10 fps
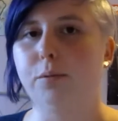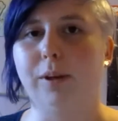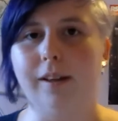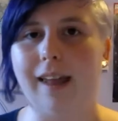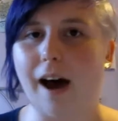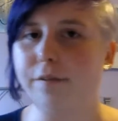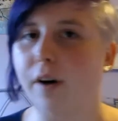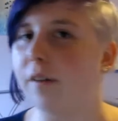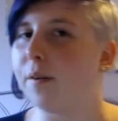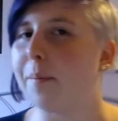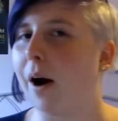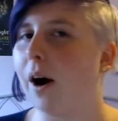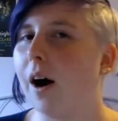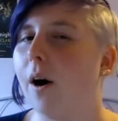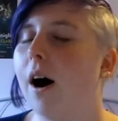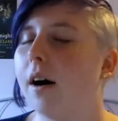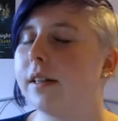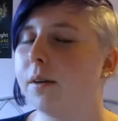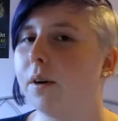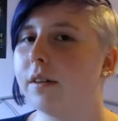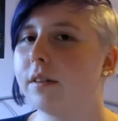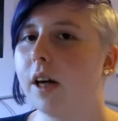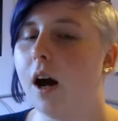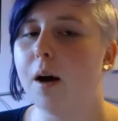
will laugh off about how hard it was,